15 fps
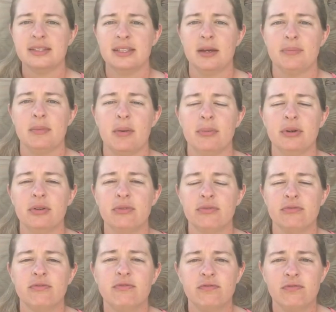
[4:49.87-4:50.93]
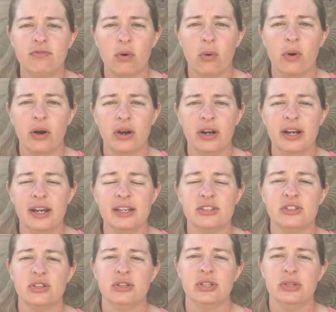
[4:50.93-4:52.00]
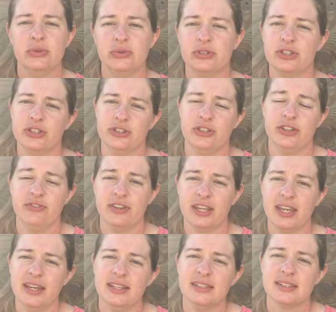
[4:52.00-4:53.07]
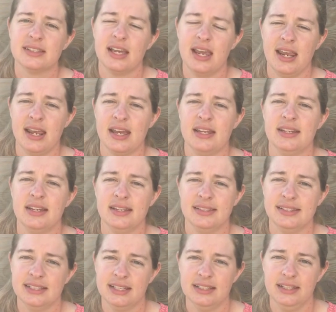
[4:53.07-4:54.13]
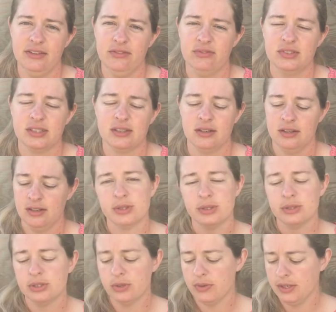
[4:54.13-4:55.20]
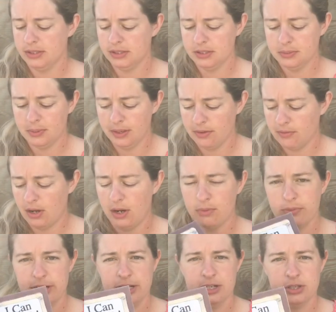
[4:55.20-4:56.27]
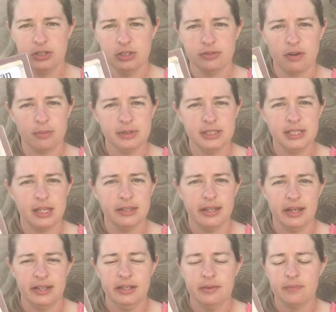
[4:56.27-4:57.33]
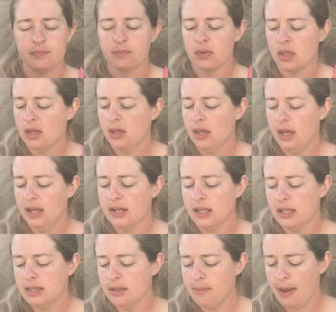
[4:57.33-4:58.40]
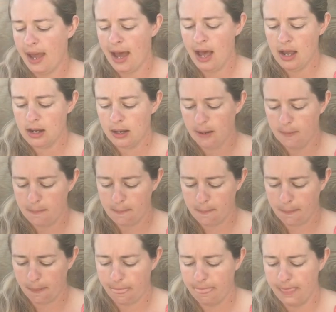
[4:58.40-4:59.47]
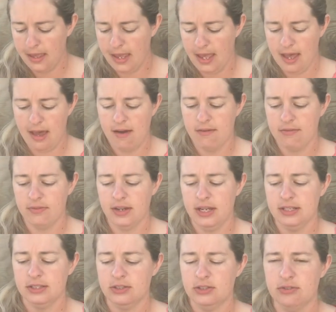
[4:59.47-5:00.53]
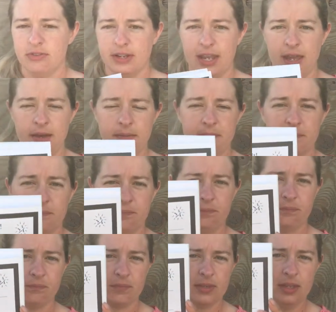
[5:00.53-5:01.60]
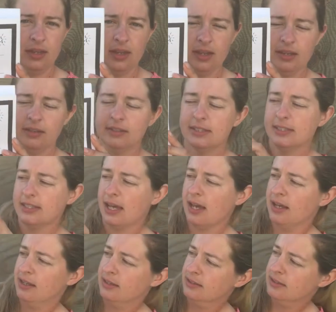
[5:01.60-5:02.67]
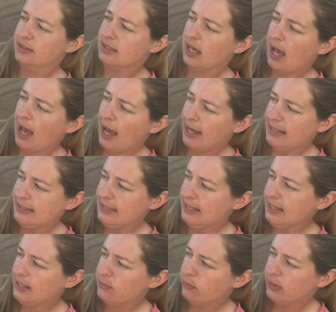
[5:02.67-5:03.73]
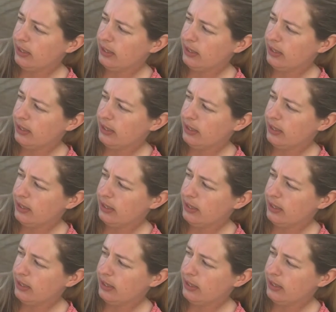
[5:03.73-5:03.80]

Tip number 4 is to use certificates and incentives. So this is one of our readers from Sunlight, and in the back they have a certificate. It says, I did